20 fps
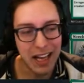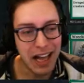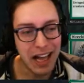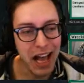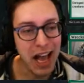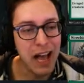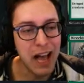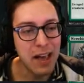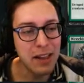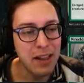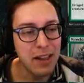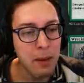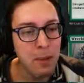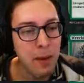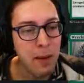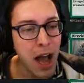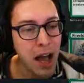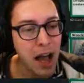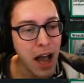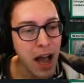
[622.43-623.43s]

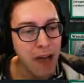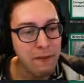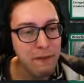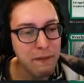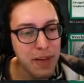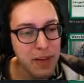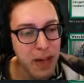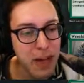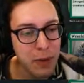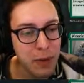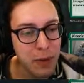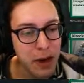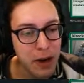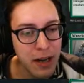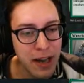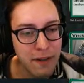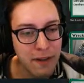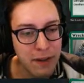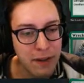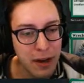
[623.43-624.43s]
I feel like we already
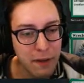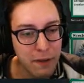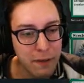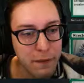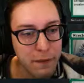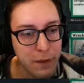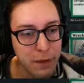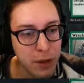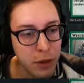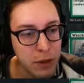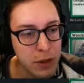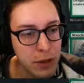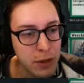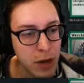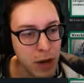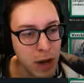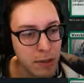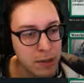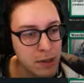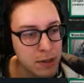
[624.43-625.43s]
have enough
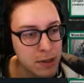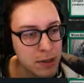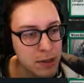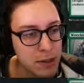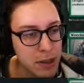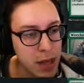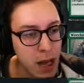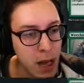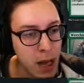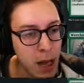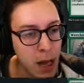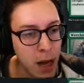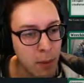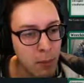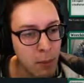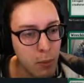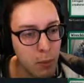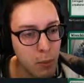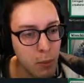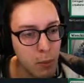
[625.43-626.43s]
3-drops.
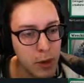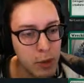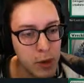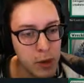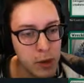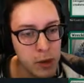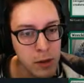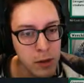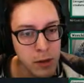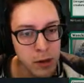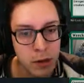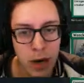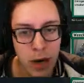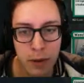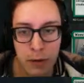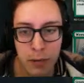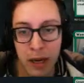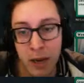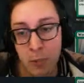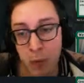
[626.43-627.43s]
We will try and
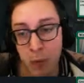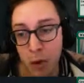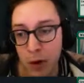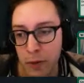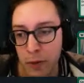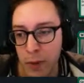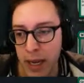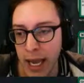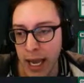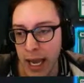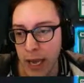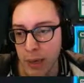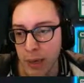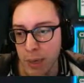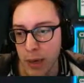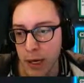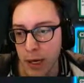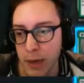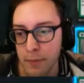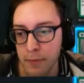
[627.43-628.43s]
pick up more if we can,
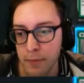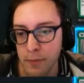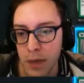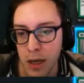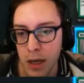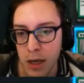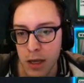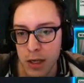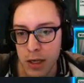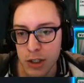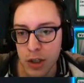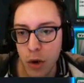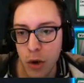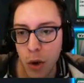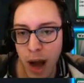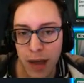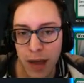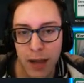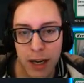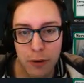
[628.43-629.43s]
but... So,
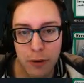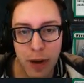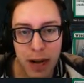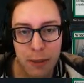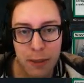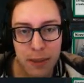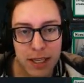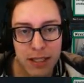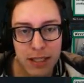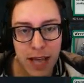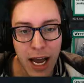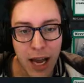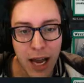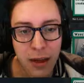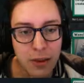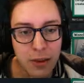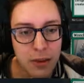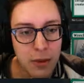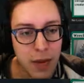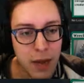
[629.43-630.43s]
I like Wrecking Beast. I
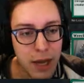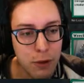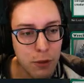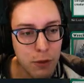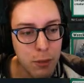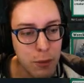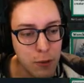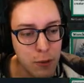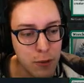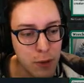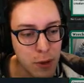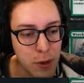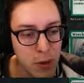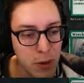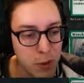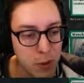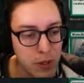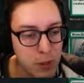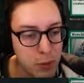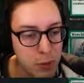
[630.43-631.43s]
also like Removal,
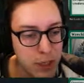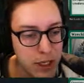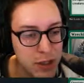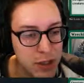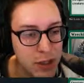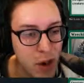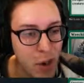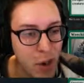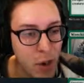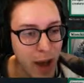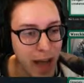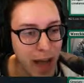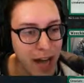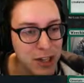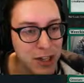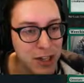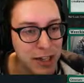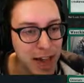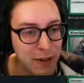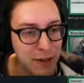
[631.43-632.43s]
which we don't
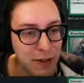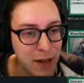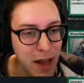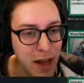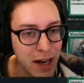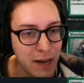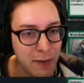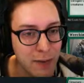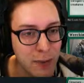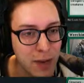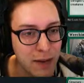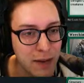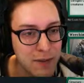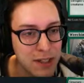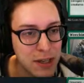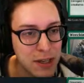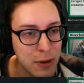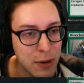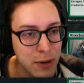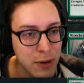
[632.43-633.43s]
actually have a lot of. We have
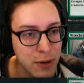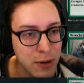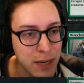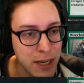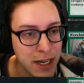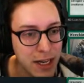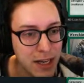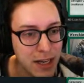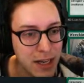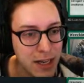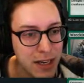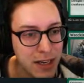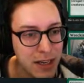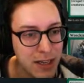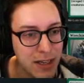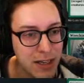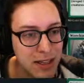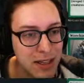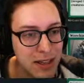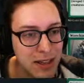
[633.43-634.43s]
Skewer the Critic.
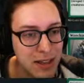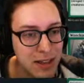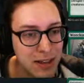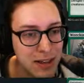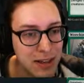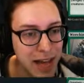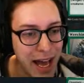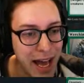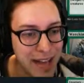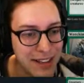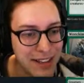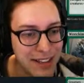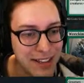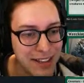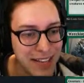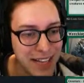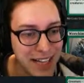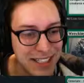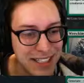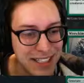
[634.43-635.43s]

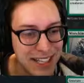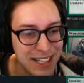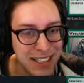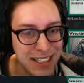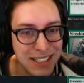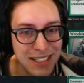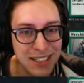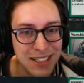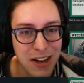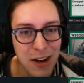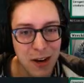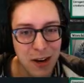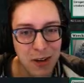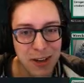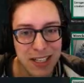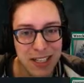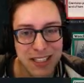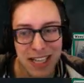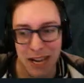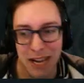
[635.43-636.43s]
That's it. So,
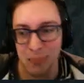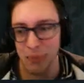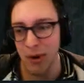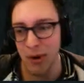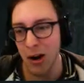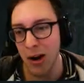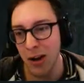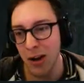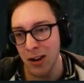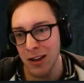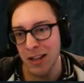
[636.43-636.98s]
let's take Brawl.